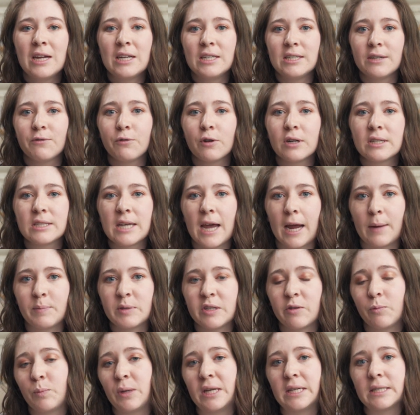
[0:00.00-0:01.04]
different types
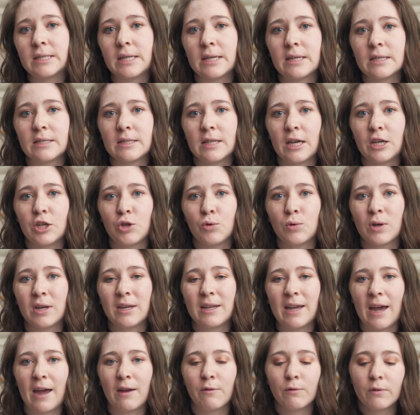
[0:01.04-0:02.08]
of pieces that you could
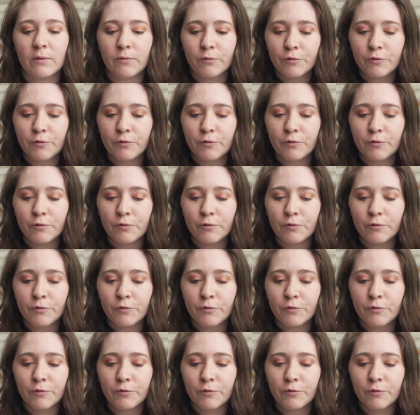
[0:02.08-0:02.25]
get